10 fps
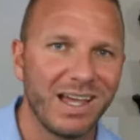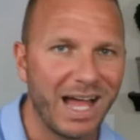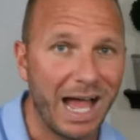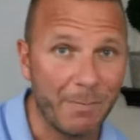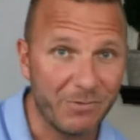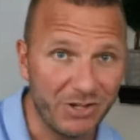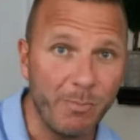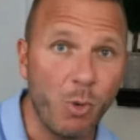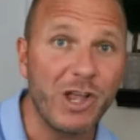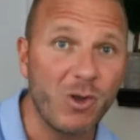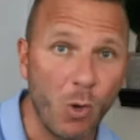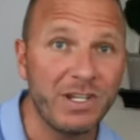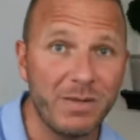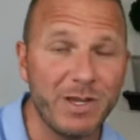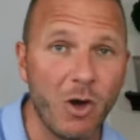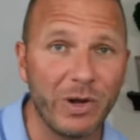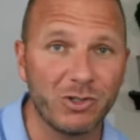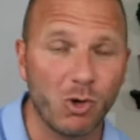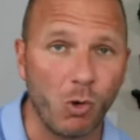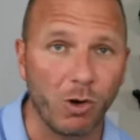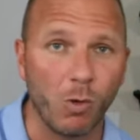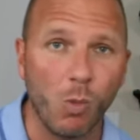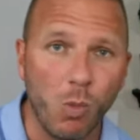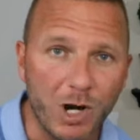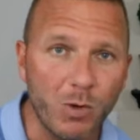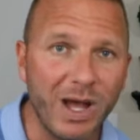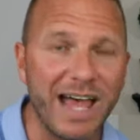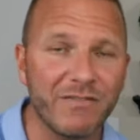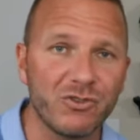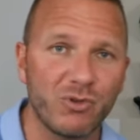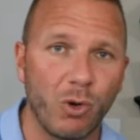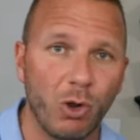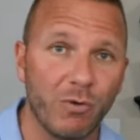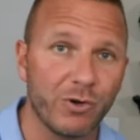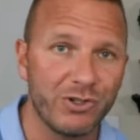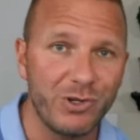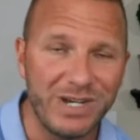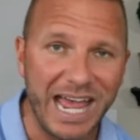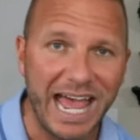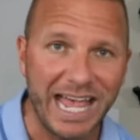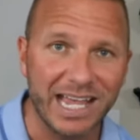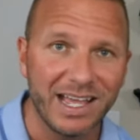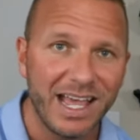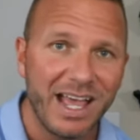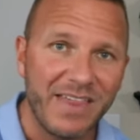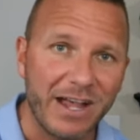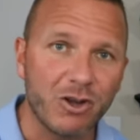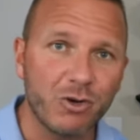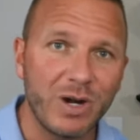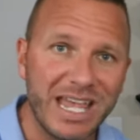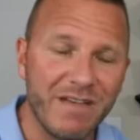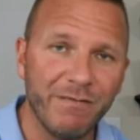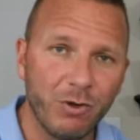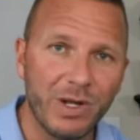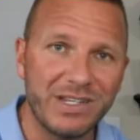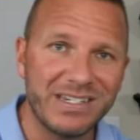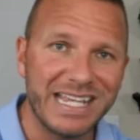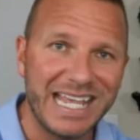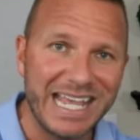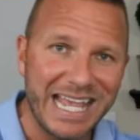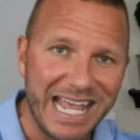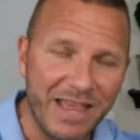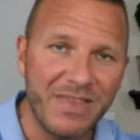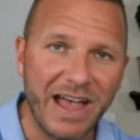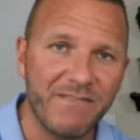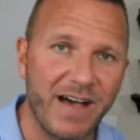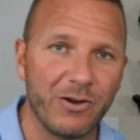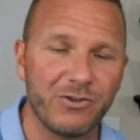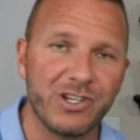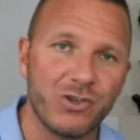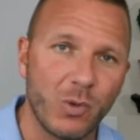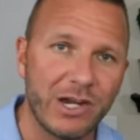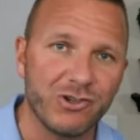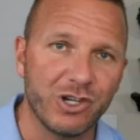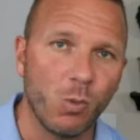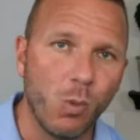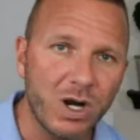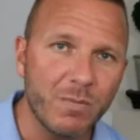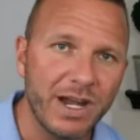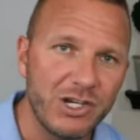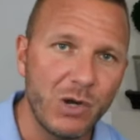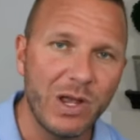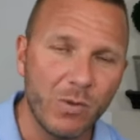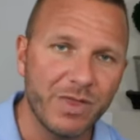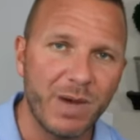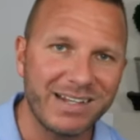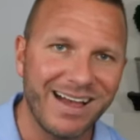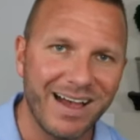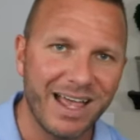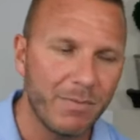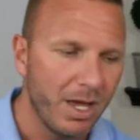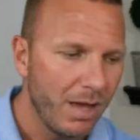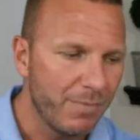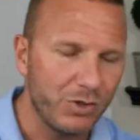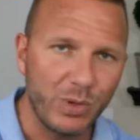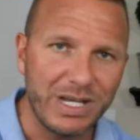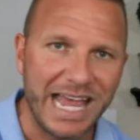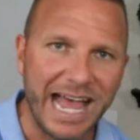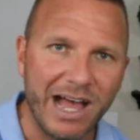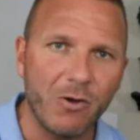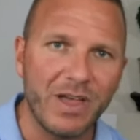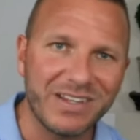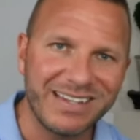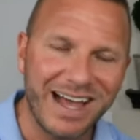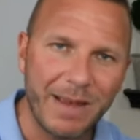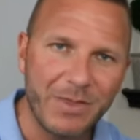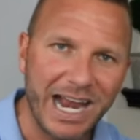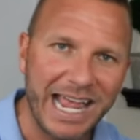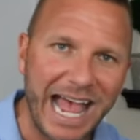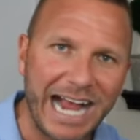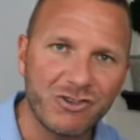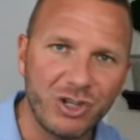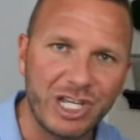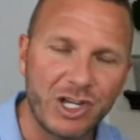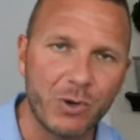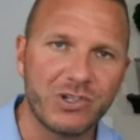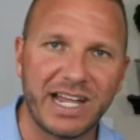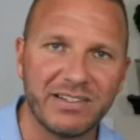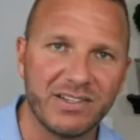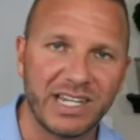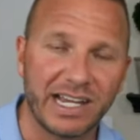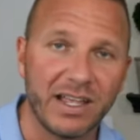I'm at some point going to be going to court. What do I have control over today that could create influence in that final situation? What am I doing with my time between now and the time that I actually go to sentencing?